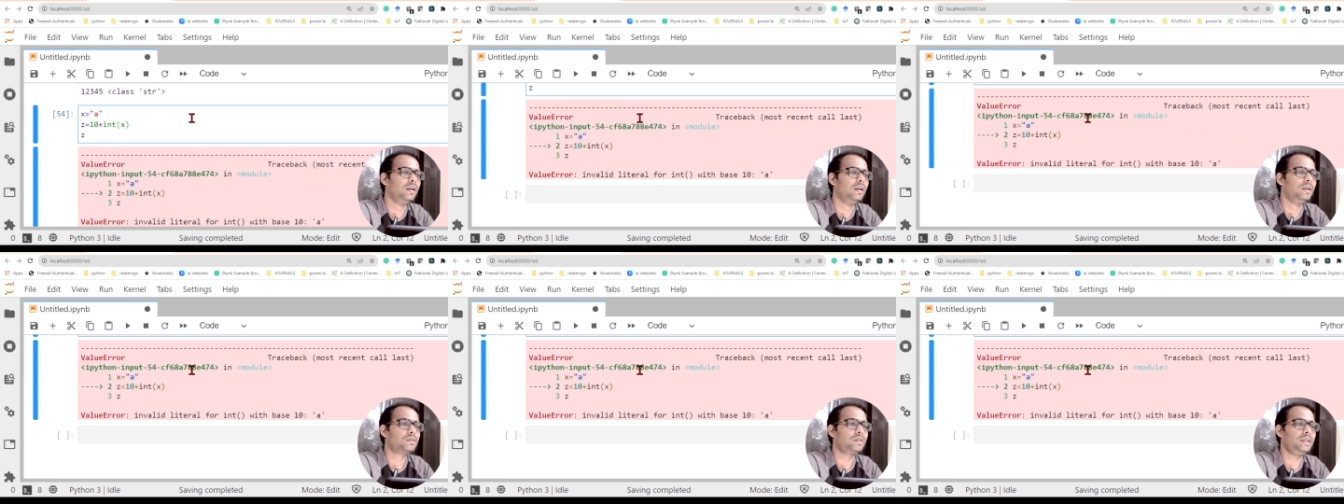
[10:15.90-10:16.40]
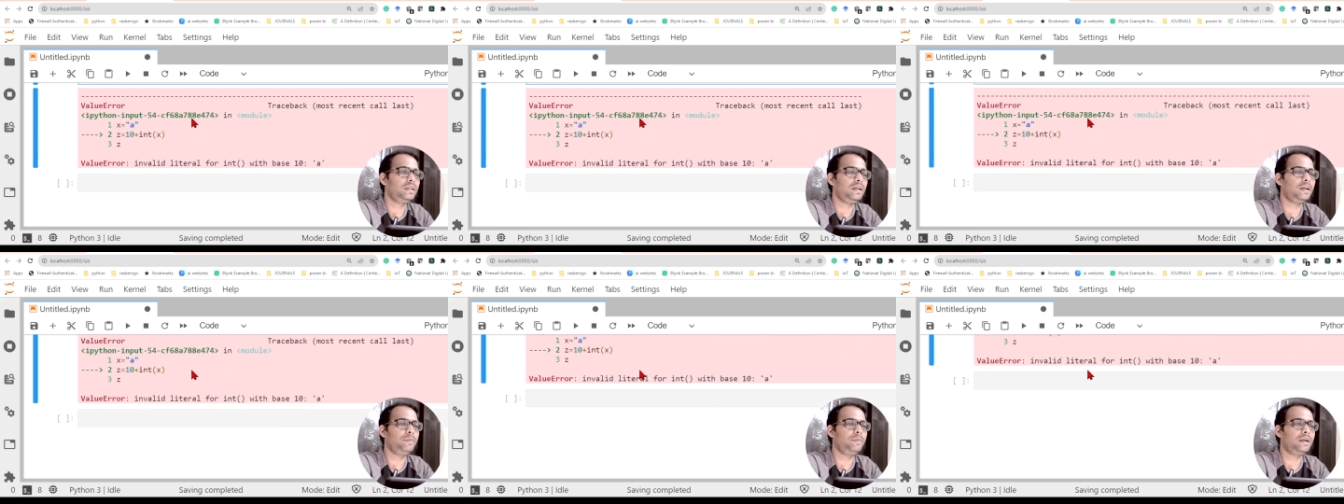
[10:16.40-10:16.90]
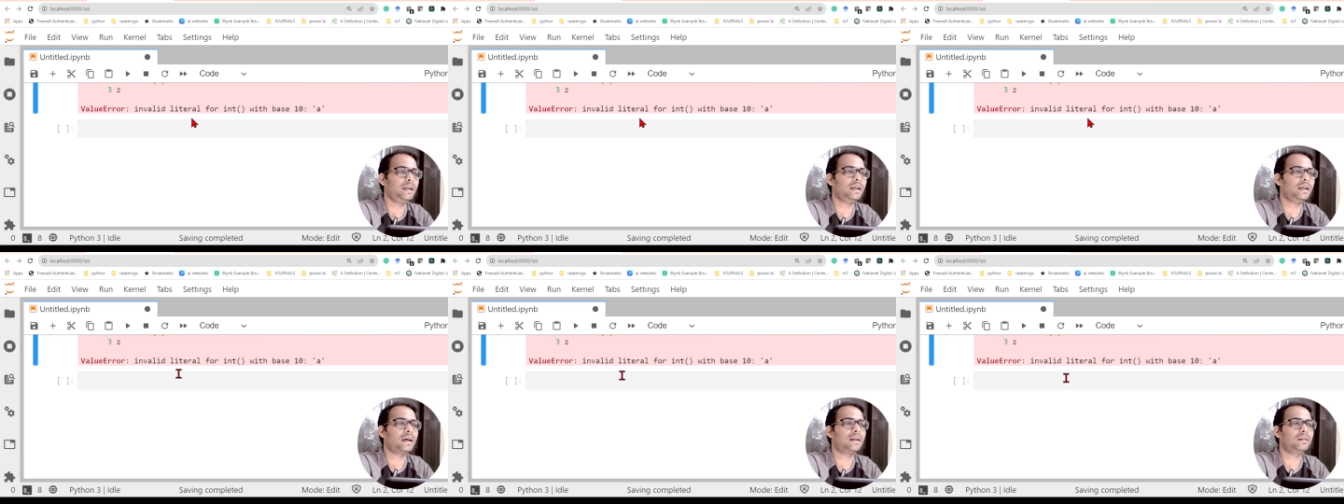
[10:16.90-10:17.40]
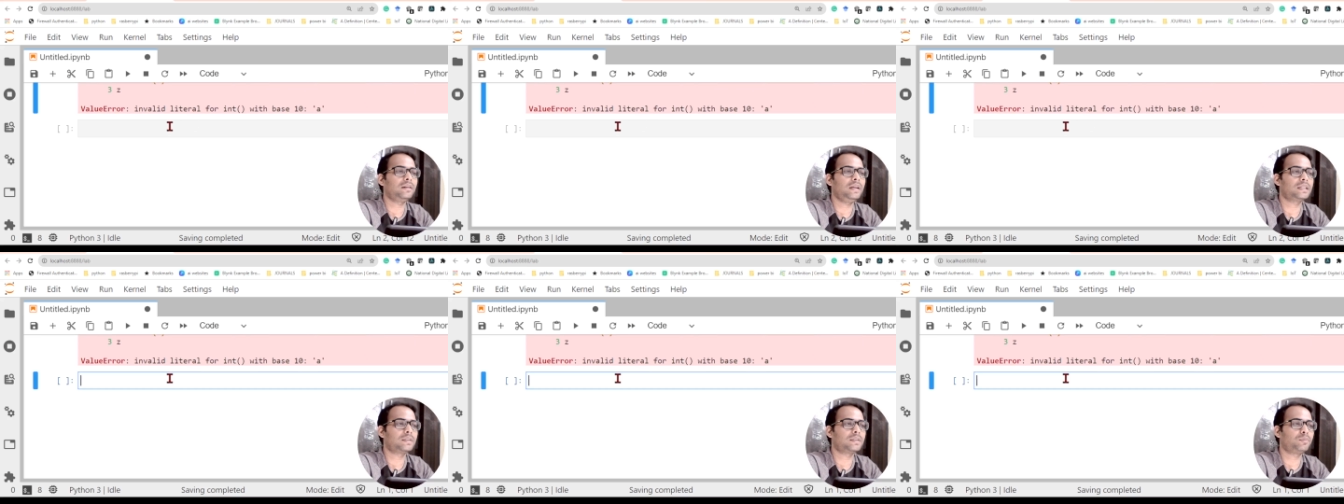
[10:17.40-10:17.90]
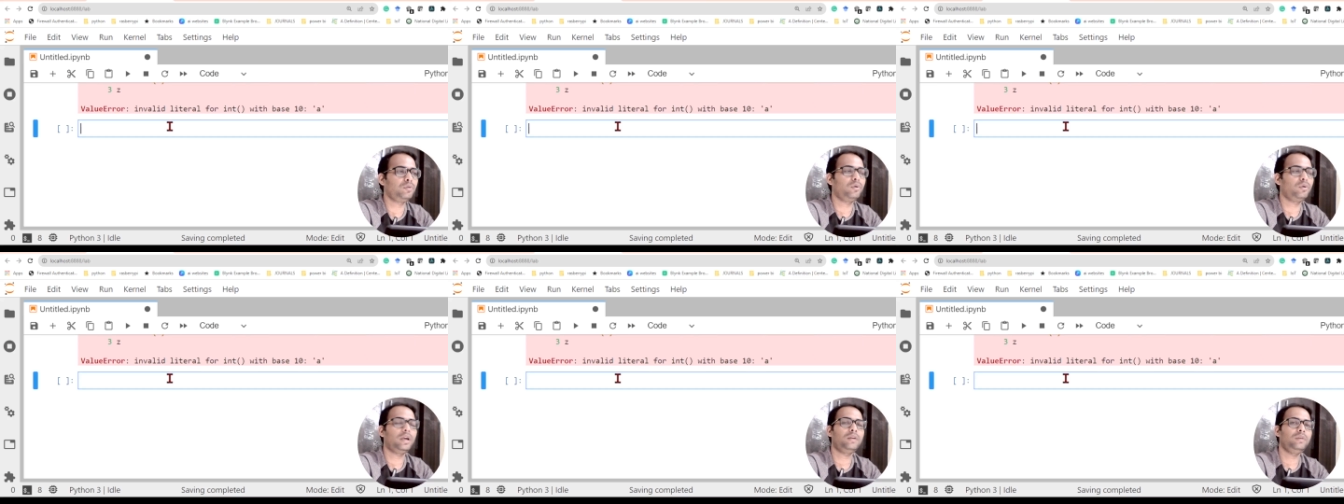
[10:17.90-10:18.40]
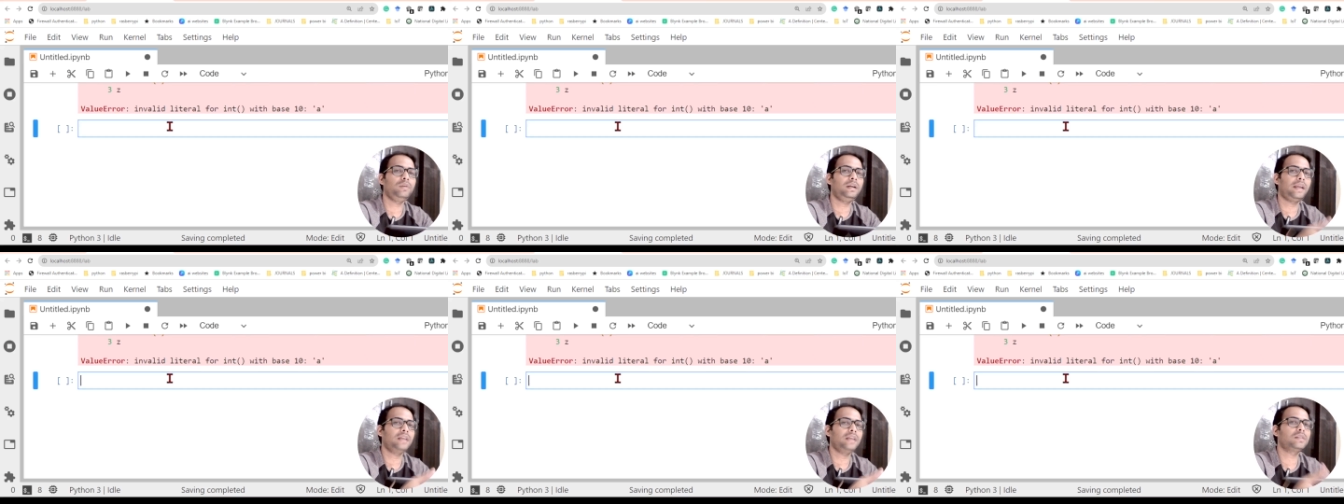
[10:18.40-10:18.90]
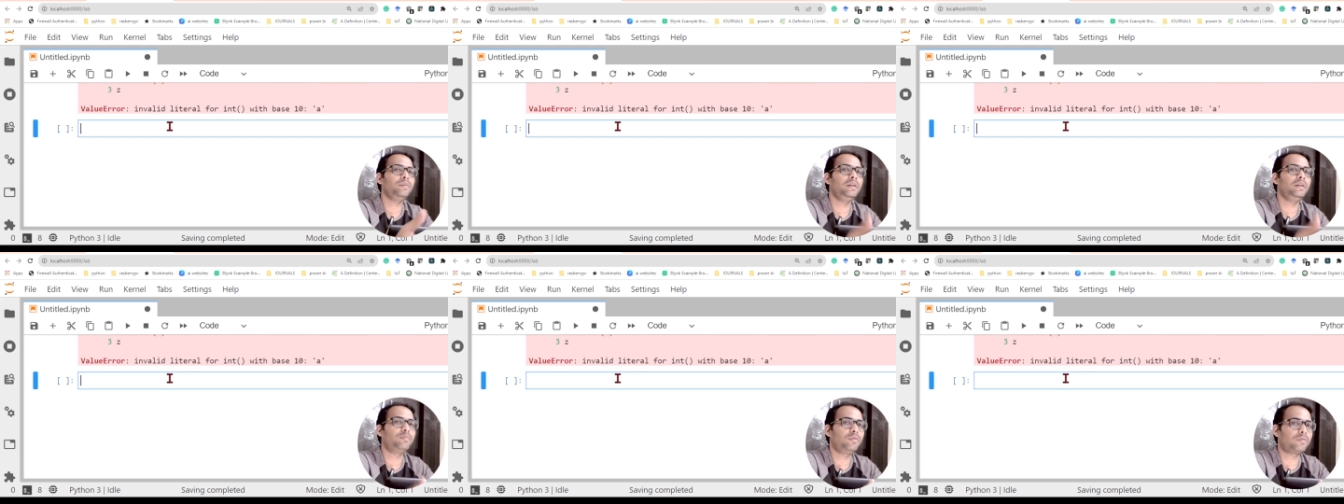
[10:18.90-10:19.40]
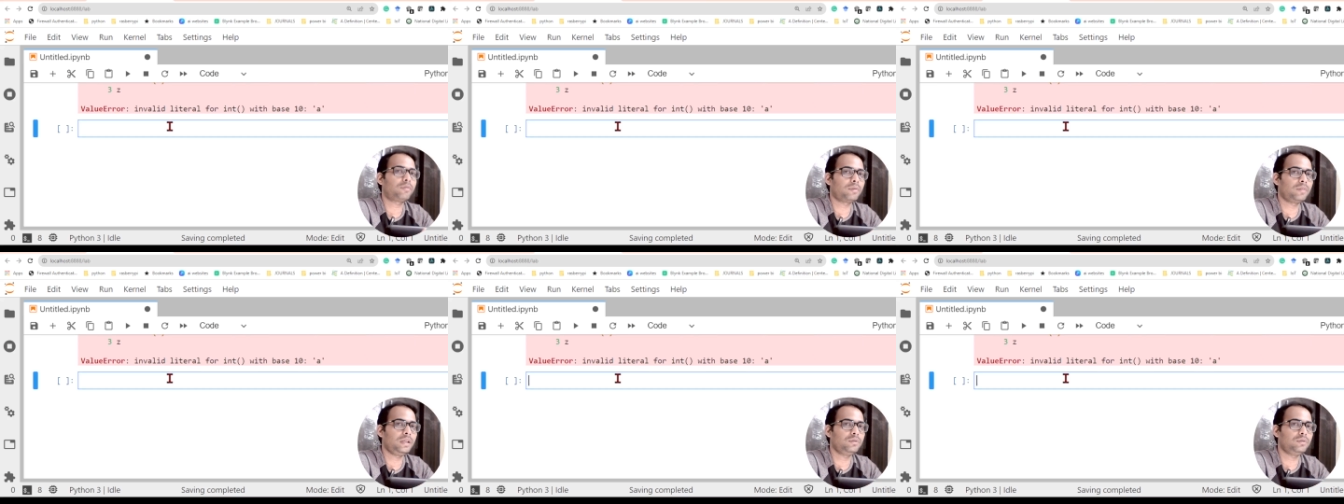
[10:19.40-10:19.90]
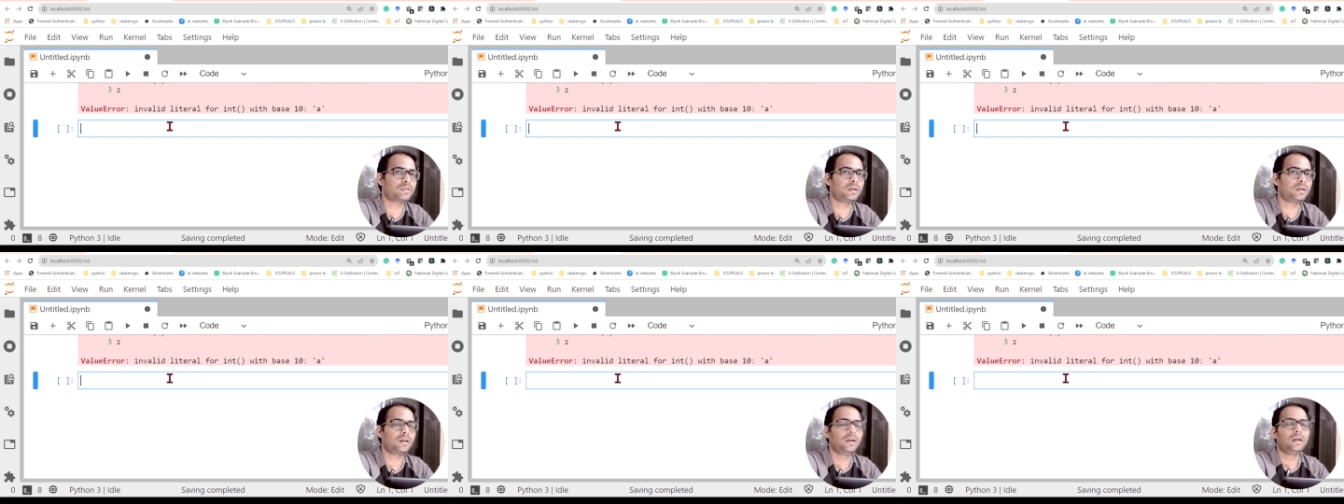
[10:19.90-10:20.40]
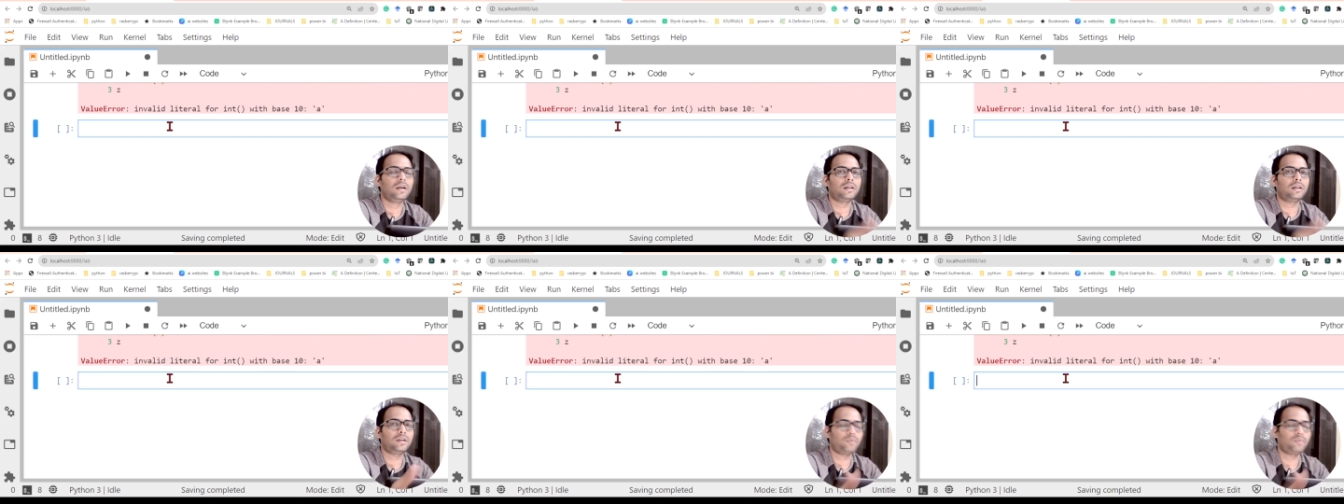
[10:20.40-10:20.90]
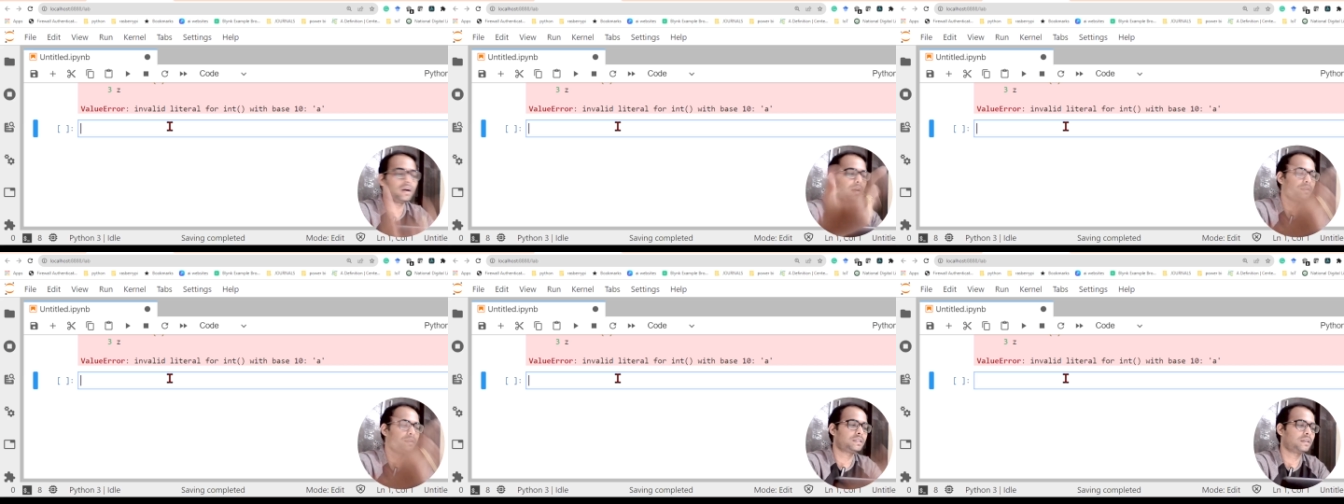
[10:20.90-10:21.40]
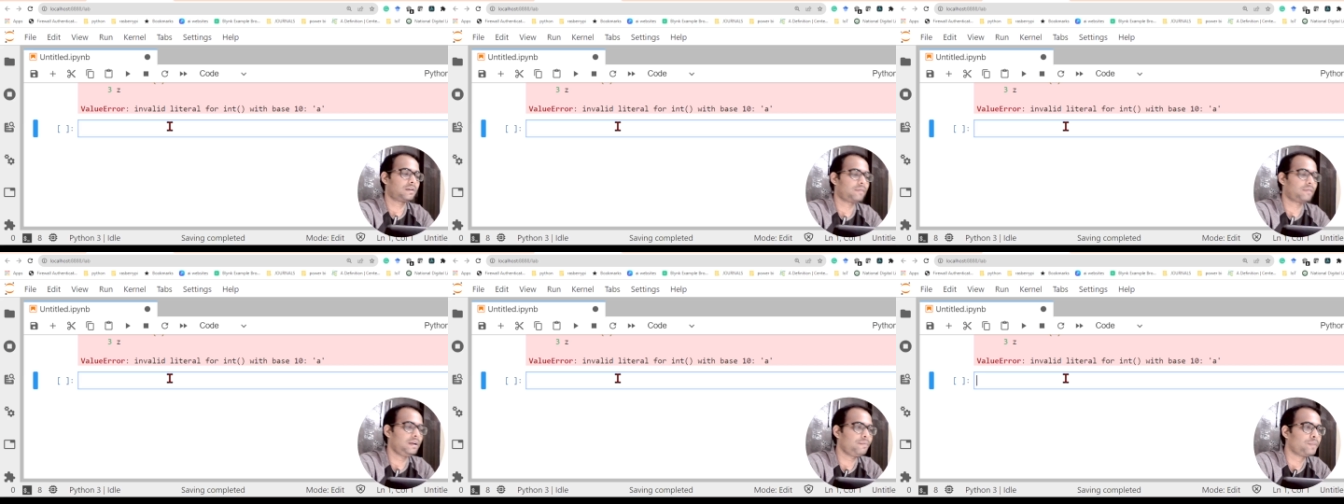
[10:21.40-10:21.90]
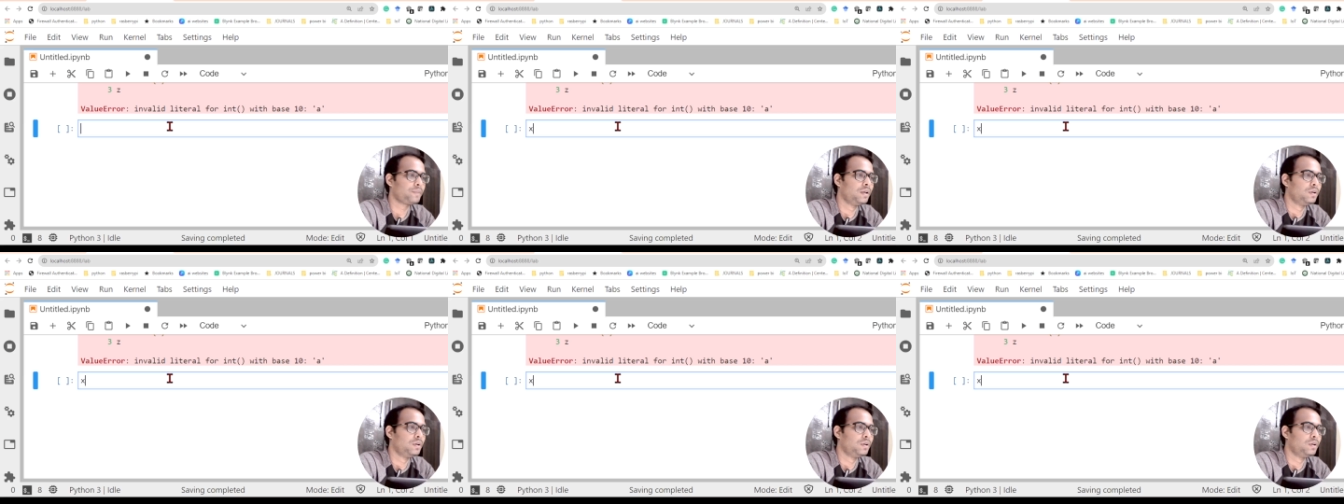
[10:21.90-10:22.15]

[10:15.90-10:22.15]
So here let me take another example where we take some input from the user, then what happens there, fine.